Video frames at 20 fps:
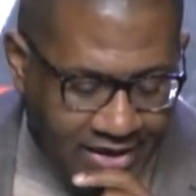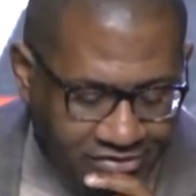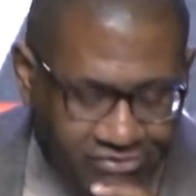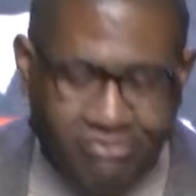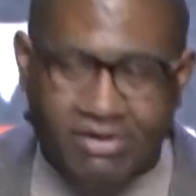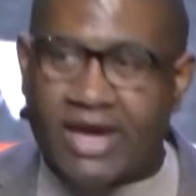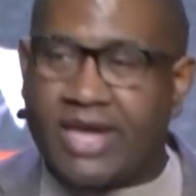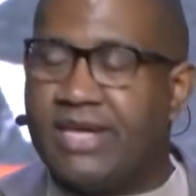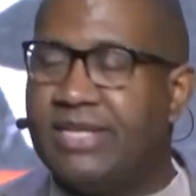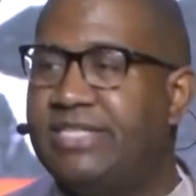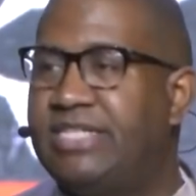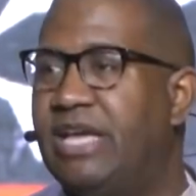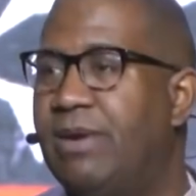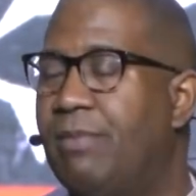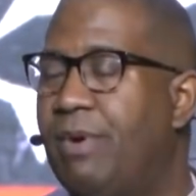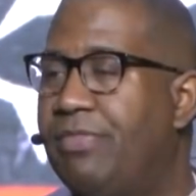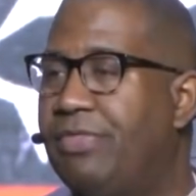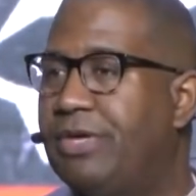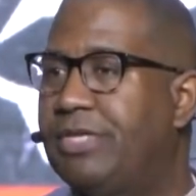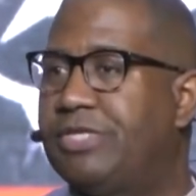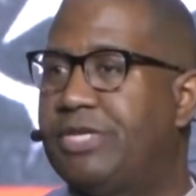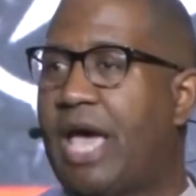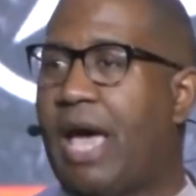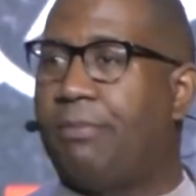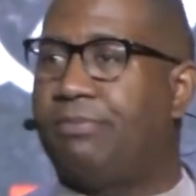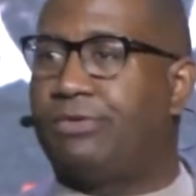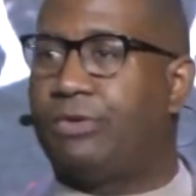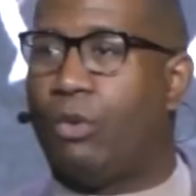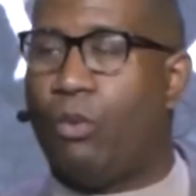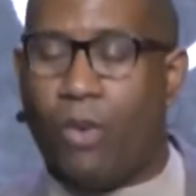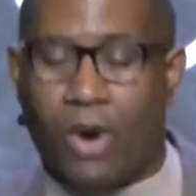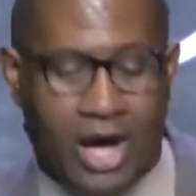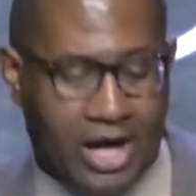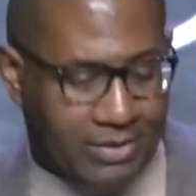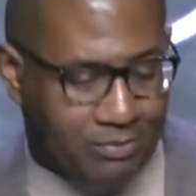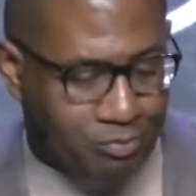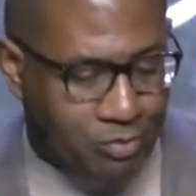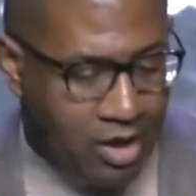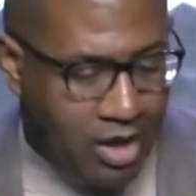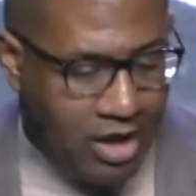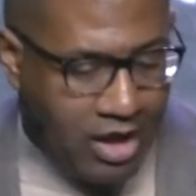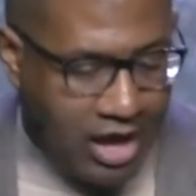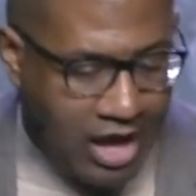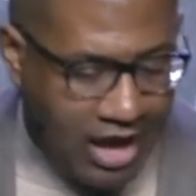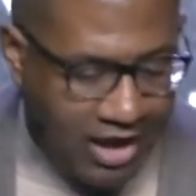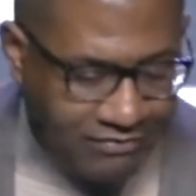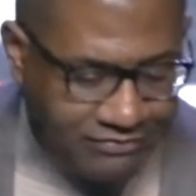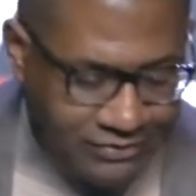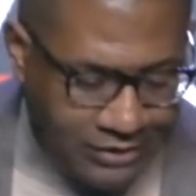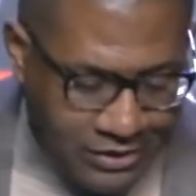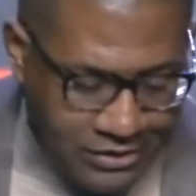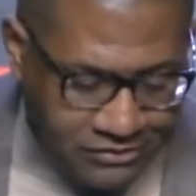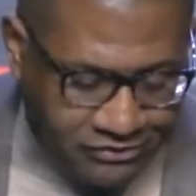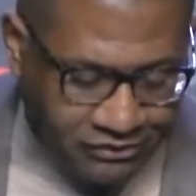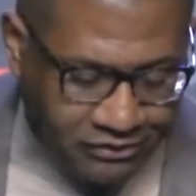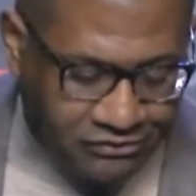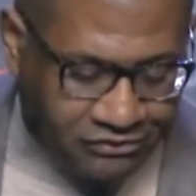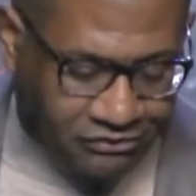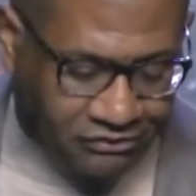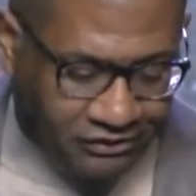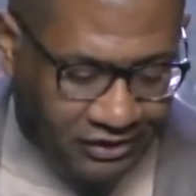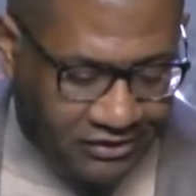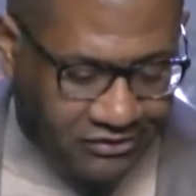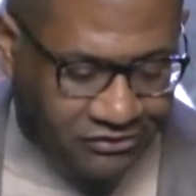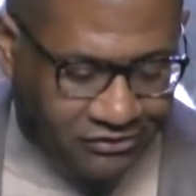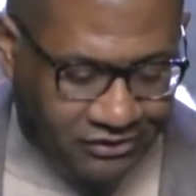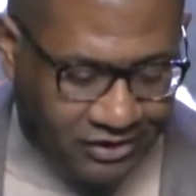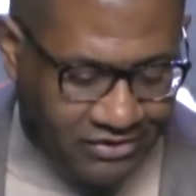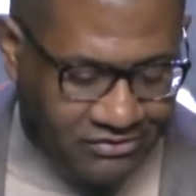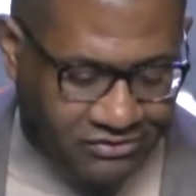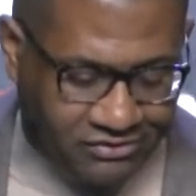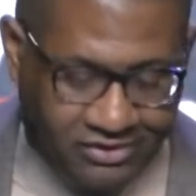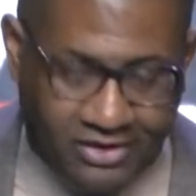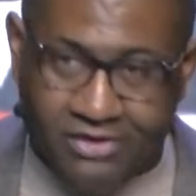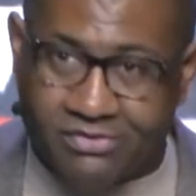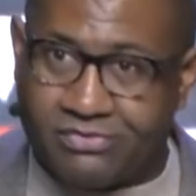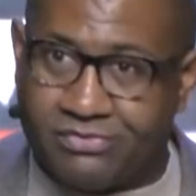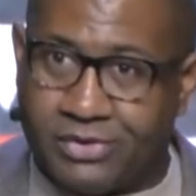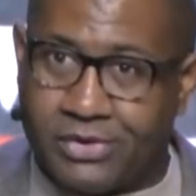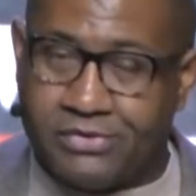2 Timothy chapter 1, verse 6 says this.